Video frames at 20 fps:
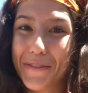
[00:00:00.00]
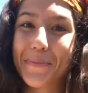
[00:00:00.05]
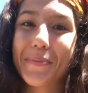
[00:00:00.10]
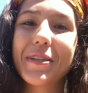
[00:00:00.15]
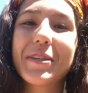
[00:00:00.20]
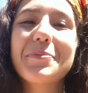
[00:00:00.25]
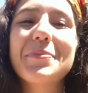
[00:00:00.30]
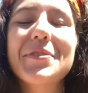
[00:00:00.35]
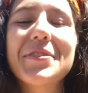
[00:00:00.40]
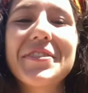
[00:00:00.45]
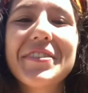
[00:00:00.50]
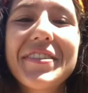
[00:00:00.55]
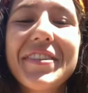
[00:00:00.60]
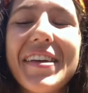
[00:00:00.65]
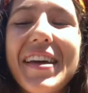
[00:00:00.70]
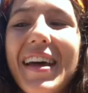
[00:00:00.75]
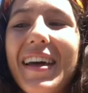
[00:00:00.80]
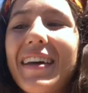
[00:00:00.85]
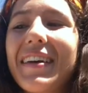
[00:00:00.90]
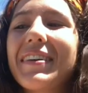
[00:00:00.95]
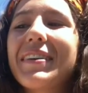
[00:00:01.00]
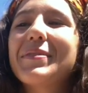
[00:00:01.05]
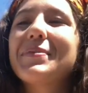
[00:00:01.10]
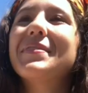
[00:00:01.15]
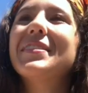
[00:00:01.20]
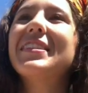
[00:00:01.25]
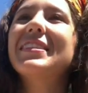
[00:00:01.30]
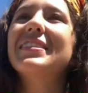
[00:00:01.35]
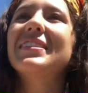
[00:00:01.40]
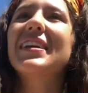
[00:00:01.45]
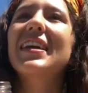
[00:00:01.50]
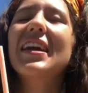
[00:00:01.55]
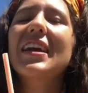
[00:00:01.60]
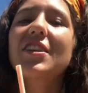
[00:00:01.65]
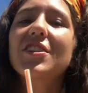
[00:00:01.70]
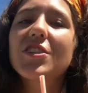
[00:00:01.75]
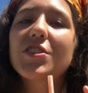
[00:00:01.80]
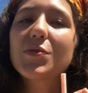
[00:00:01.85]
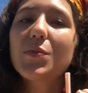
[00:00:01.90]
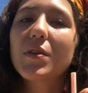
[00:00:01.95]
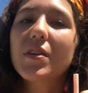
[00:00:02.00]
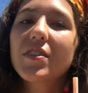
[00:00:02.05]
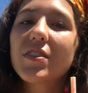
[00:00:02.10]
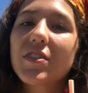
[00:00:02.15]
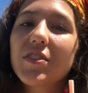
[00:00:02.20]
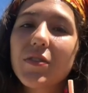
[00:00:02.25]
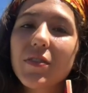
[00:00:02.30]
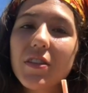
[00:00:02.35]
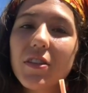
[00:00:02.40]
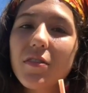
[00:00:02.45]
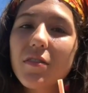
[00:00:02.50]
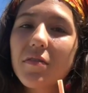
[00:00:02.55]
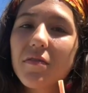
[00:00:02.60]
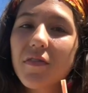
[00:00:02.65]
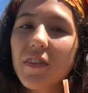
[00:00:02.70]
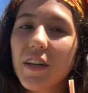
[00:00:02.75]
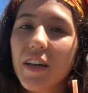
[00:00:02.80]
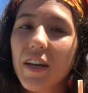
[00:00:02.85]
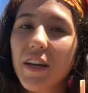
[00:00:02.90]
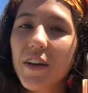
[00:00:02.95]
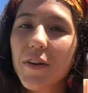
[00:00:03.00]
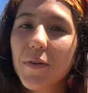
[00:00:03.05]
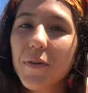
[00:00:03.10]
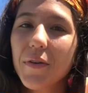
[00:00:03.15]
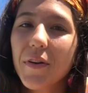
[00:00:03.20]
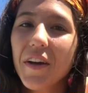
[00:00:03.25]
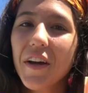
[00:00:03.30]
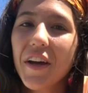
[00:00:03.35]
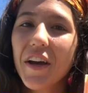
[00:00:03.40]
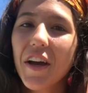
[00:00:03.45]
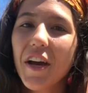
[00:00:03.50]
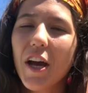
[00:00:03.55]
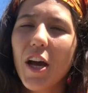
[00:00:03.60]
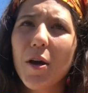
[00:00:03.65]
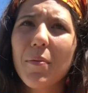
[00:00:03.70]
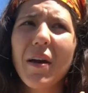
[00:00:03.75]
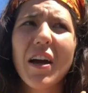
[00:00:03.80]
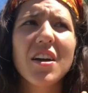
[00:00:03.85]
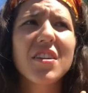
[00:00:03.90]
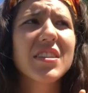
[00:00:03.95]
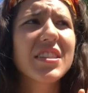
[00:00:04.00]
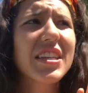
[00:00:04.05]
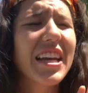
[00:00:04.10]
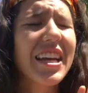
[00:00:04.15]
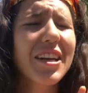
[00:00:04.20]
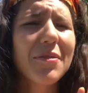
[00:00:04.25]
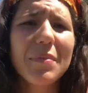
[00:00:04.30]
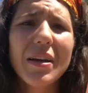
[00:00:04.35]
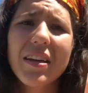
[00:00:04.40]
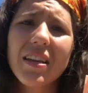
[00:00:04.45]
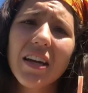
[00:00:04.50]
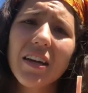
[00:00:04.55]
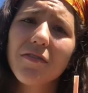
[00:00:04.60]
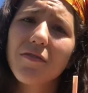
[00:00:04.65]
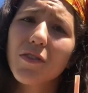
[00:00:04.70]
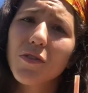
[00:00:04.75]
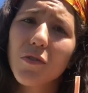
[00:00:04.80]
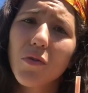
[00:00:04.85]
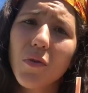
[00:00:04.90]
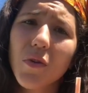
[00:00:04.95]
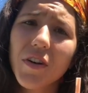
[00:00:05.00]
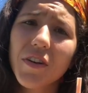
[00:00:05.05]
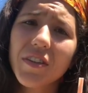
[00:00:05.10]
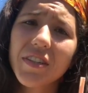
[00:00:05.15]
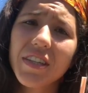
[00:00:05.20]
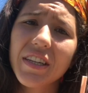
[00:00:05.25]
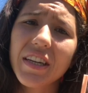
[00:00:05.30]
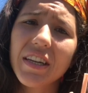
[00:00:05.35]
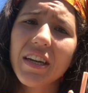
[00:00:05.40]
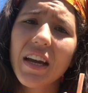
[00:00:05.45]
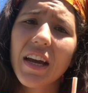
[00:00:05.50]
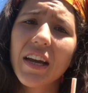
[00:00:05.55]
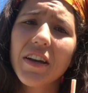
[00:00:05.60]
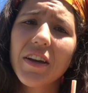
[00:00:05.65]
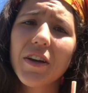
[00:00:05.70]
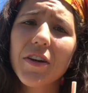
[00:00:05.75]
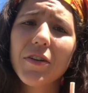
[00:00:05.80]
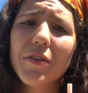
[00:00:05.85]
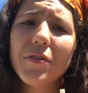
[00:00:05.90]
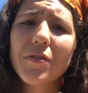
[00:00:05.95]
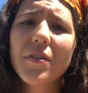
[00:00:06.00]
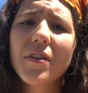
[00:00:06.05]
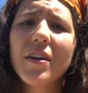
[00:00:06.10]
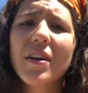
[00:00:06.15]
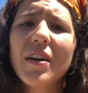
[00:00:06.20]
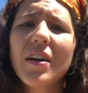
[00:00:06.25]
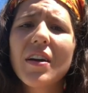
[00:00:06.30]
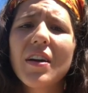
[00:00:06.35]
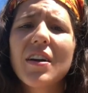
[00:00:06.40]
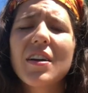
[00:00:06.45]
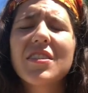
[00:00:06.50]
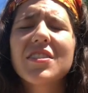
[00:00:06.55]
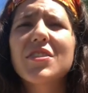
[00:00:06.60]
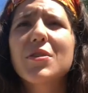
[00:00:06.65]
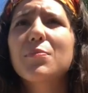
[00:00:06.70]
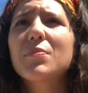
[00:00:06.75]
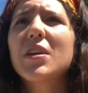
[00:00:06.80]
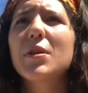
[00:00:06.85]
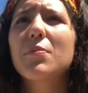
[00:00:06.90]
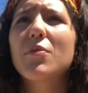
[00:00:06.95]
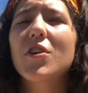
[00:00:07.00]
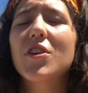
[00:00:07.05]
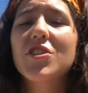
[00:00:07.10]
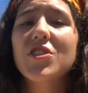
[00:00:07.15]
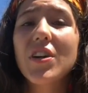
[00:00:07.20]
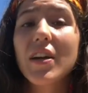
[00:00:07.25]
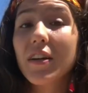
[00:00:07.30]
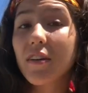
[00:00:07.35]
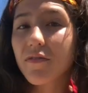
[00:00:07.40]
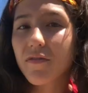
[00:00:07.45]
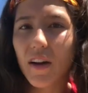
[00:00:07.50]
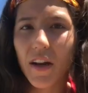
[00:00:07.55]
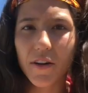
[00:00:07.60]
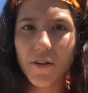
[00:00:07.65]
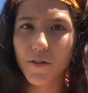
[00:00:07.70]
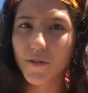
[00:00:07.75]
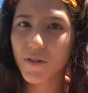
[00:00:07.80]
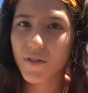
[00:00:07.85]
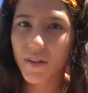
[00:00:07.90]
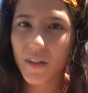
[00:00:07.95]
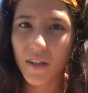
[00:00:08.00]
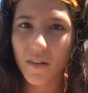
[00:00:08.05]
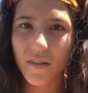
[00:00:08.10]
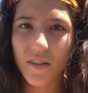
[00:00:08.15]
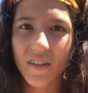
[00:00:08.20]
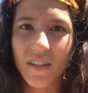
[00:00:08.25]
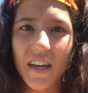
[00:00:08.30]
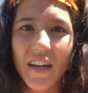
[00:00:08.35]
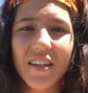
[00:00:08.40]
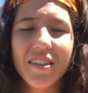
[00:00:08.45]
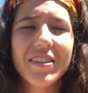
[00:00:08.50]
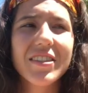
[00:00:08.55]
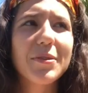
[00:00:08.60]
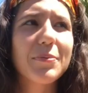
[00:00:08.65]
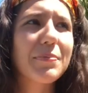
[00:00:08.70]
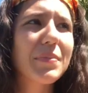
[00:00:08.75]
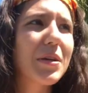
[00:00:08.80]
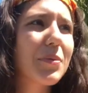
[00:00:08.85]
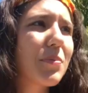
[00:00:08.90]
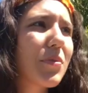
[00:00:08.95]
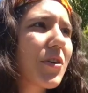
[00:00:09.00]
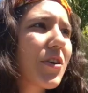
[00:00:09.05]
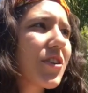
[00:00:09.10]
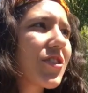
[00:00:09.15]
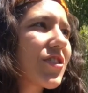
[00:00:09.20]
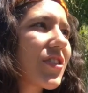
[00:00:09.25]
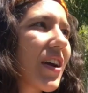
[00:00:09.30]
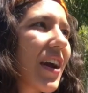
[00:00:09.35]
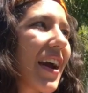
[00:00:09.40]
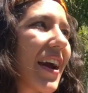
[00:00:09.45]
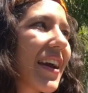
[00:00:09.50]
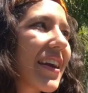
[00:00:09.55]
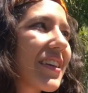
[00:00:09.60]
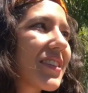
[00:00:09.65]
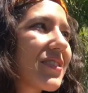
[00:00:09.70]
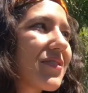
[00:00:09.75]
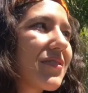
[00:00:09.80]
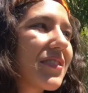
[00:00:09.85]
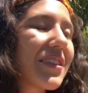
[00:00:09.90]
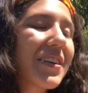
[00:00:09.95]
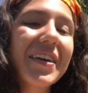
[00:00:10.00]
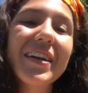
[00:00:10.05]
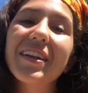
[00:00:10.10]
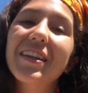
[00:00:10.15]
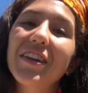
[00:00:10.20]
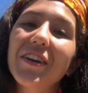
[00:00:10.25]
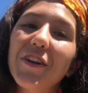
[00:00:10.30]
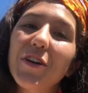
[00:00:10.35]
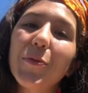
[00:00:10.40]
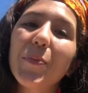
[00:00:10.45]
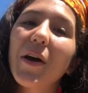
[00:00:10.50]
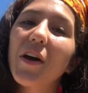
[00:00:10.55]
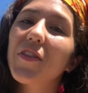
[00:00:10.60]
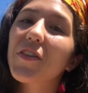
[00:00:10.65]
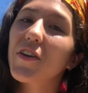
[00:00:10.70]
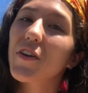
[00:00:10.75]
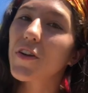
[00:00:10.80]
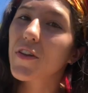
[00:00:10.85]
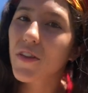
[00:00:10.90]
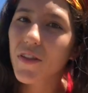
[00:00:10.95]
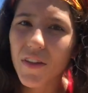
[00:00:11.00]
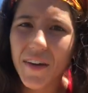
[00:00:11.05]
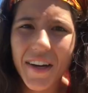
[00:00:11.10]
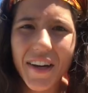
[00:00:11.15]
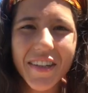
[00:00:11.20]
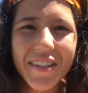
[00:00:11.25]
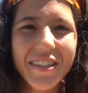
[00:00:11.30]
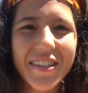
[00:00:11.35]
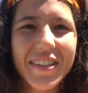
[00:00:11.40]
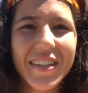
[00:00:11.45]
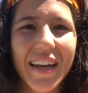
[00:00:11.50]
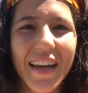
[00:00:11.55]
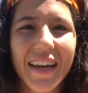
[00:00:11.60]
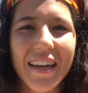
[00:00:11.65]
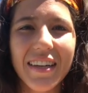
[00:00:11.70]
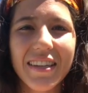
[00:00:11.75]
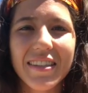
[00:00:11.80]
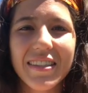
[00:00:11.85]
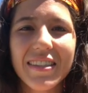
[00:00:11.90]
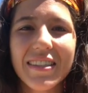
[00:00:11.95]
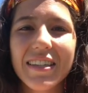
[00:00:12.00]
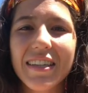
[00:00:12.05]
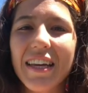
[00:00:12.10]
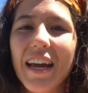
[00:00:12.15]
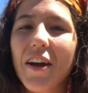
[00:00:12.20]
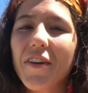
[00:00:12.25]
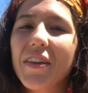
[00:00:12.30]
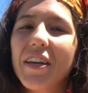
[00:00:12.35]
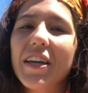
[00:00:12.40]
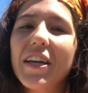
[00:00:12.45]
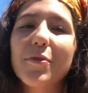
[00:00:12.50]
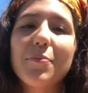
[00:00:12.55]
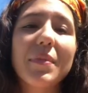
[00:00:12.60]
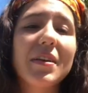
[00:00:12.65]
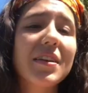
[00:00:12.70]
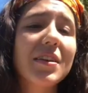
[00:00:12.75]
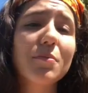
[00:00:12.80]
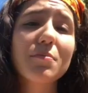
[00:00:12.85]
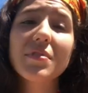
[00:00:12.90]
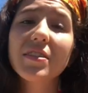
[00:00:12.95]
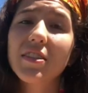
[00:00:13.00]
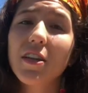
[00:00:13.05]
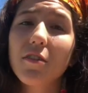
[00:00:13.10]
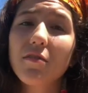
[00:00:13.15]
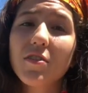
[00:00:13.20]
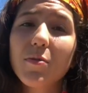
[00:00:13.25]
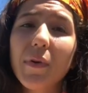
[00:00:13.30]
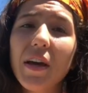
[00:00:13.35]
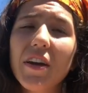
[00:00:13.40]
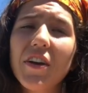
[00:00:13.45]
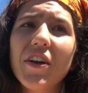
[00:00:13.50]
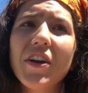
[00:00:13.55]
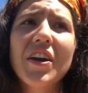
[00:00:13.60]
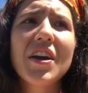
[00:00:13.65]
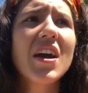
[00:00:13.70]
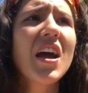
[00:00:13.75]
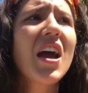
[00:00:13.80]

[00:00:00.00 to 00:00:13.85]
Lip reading: people. Today I just wanted to do a little video about a day in my life in quarantine. I know some people are trying to find new skill sets, some people are trying to really learn about their thoughts and see how they can make themselves better.